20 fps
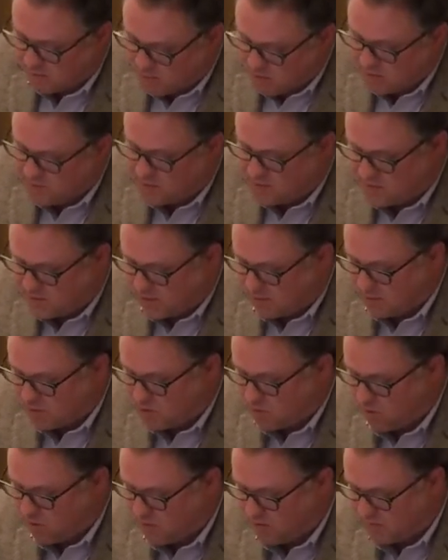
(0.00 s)
the most
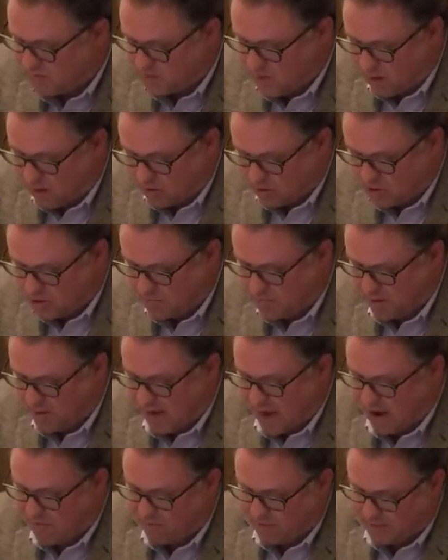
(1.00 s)
distinguished work of scholarship on
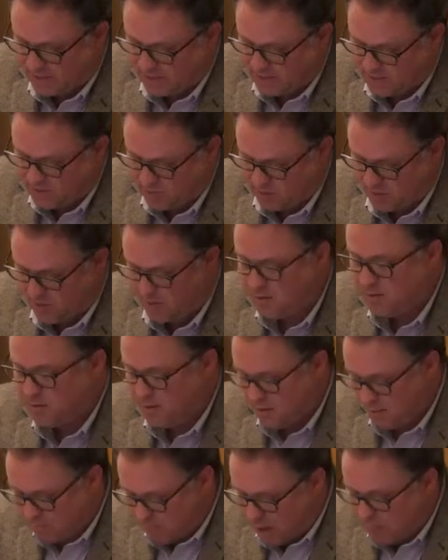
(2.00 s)
African history
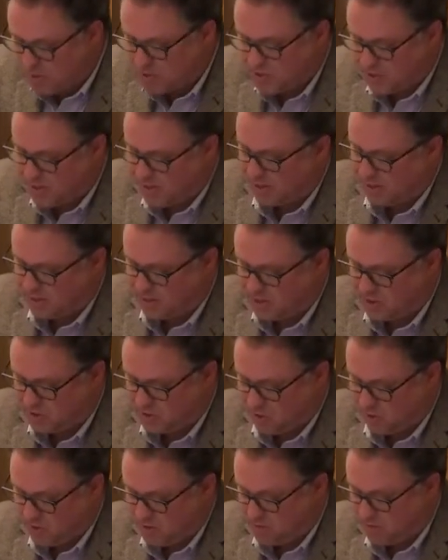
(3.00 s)
published in English
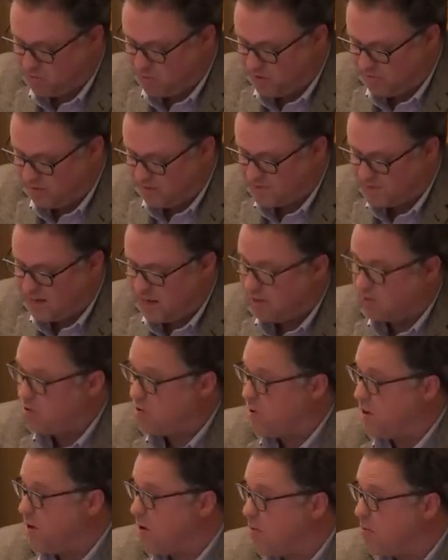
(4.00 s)
during the previous
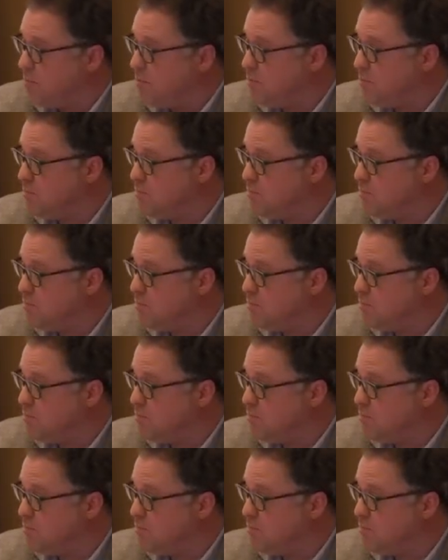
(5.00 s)
calendar year.